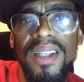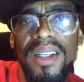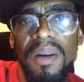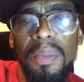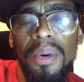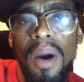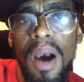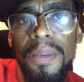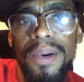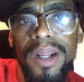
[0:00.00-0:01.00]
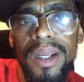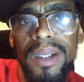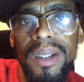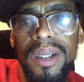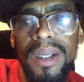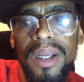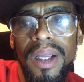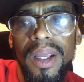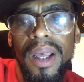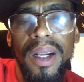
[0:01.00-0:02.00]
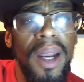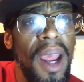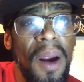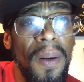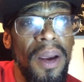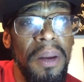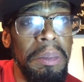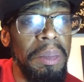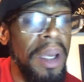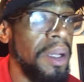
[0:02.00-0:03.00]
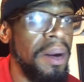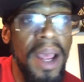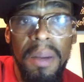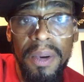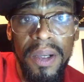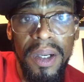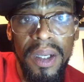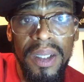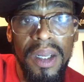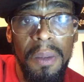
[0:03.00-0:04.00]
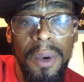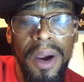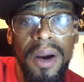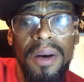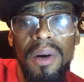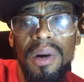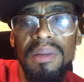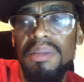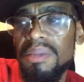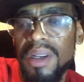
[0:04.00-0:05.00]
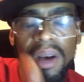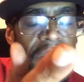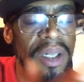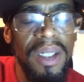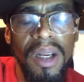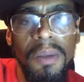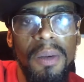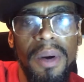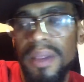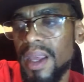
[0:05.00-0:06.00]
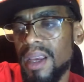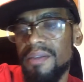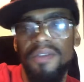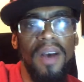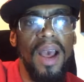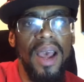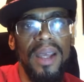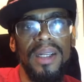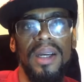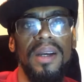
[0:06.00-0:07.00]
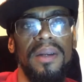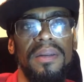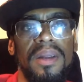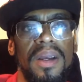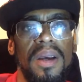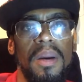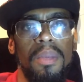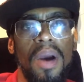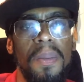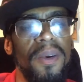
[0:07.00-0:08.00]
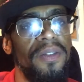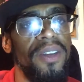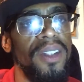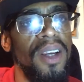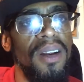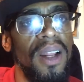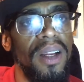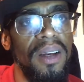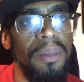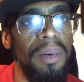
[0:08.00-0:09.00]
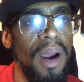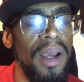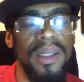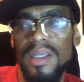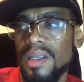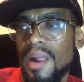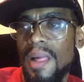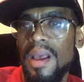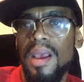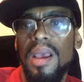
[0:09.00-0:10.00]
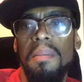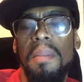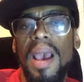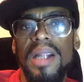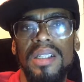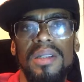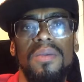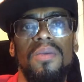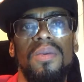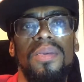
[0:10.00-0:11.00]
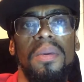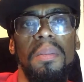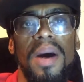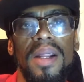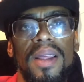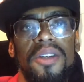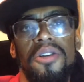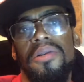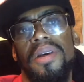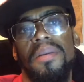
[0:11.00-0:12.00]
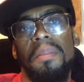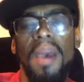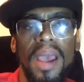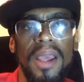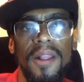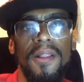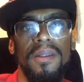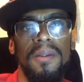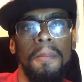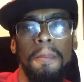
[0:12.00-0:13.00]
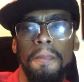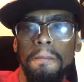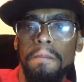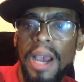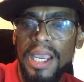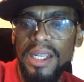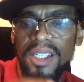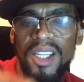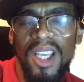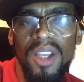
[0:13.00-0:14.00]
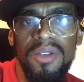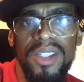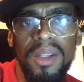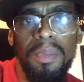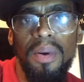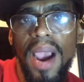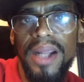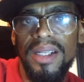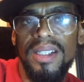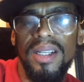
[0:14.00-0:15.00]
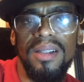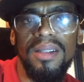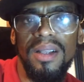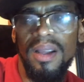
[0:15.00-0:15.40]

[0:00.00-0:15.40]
it in a property in an area in their neighborhood somewhere, or just somewhere where they can find property for sale at a good price. Imagine the money that you can make by continuously practicing